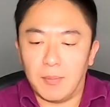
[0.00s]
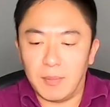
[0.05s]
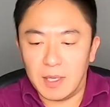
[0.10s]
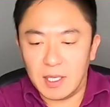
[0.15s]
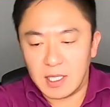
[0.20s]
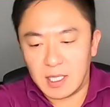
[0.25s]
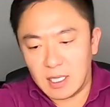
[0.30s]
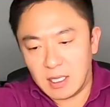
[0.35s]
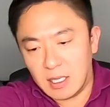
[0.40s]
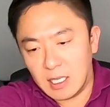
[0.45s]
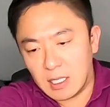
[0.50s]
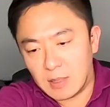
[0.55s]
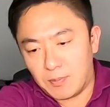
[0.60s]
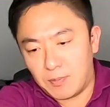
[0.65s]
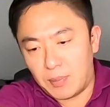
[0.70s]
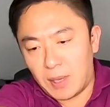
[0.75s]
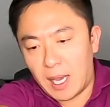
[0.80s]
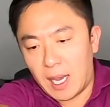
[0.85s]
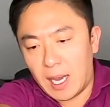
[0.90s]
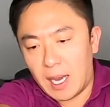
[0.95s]
It's in this
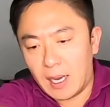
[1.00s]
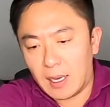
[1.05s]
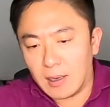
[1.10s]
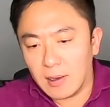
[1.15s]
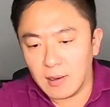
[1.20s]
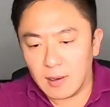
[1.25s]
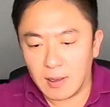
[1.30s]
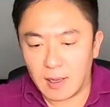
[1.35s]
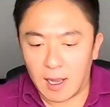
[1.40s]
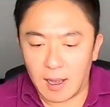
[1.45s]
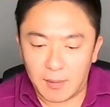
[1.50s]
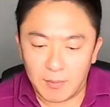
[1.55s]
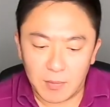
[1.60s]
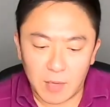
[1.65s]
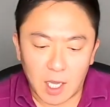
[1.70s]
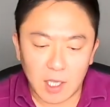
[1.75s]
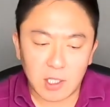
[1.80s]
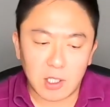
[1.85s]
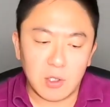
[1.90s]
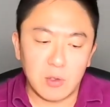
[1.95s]
bag,
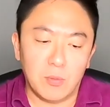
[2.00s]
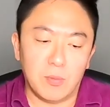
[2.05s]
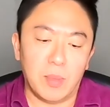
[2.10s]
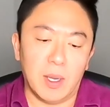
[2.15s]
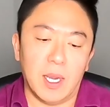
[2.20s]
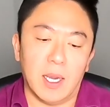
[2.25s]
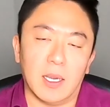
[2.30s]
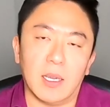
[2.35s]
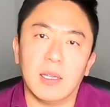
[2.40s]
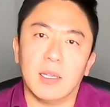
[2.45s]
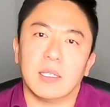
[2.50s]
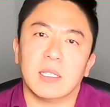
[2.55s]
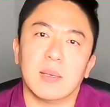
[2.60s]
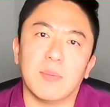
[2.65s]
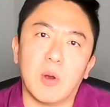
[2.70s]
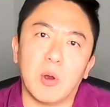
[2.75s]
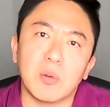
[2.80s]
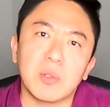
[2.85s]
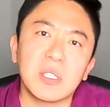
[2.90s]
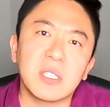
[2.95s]
not too big. It's
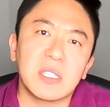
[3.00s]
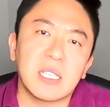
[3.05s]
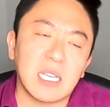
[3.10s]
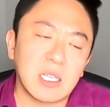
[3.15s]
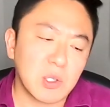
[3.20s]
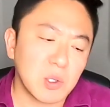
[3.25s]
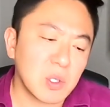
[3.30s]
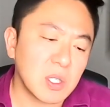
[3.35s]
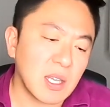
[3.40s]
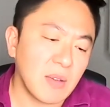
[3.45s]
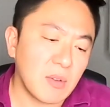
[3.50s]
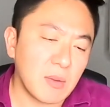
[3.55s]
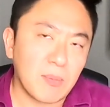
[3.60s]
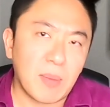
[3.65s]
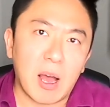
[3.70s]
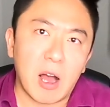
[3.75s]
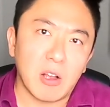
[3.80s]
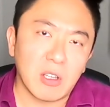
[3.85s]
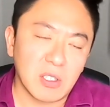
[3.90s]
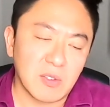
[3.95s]
about 6 or 7
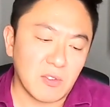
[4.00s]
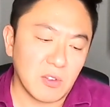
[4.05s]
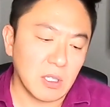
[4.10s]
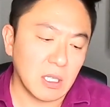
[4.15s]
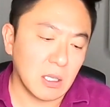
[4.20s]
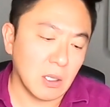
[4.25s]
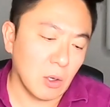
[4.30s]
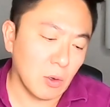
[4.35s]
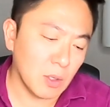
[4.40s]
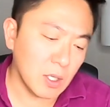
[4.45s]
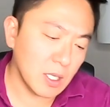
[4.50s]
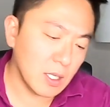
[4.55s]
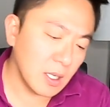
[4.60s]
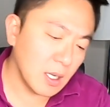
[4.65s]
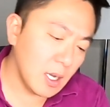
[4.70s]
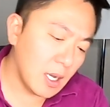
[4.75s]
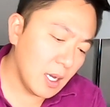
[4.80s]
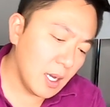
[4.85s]
pounds fully loaded.